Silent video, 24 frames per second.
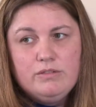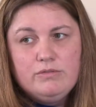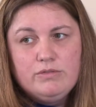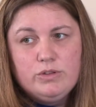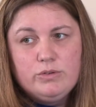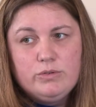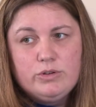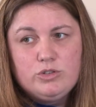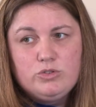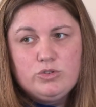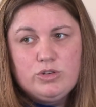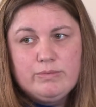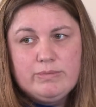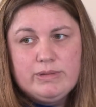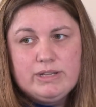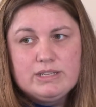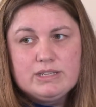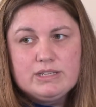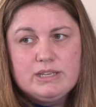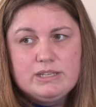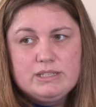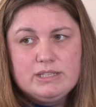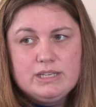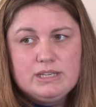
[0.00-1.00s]
fluid
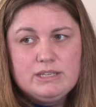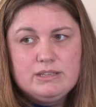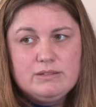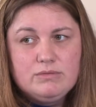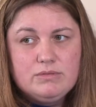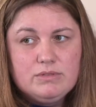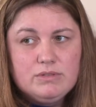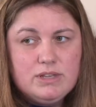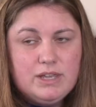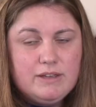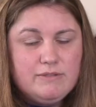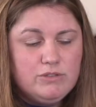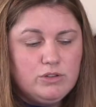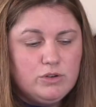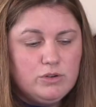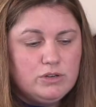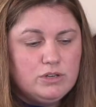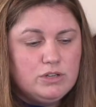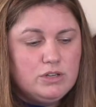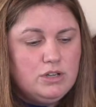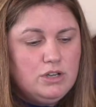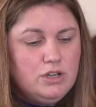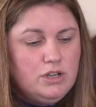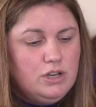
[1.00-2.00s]
treatments because they, they've
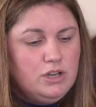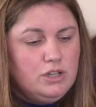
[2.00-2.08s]
learned